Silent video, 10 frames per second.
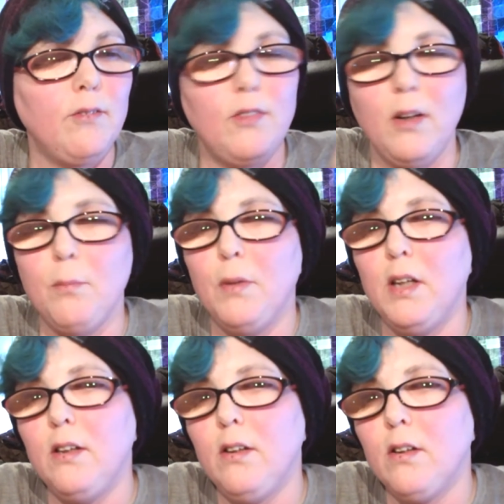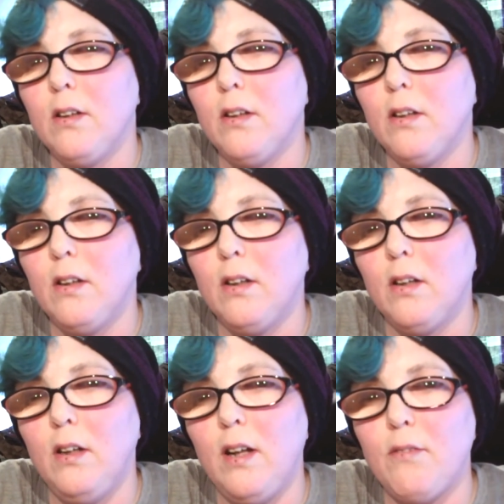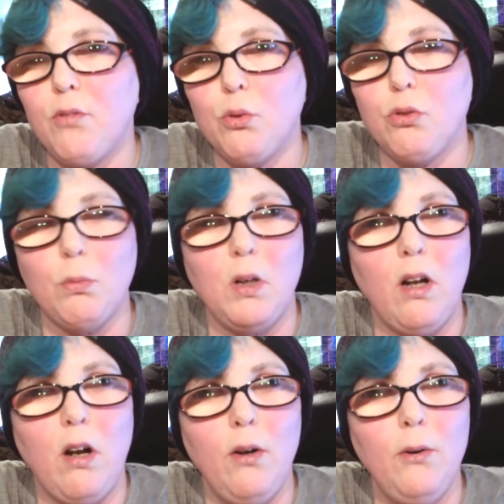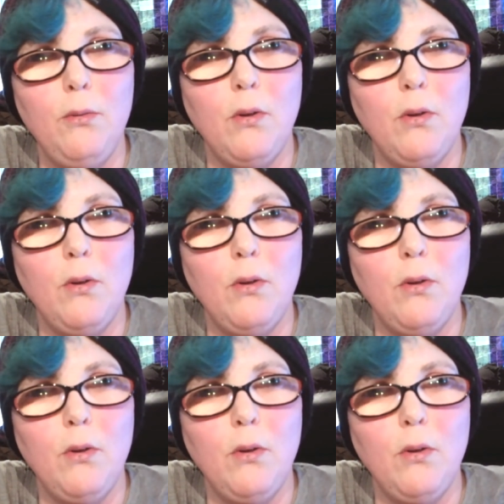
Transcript: vitamin levels were low,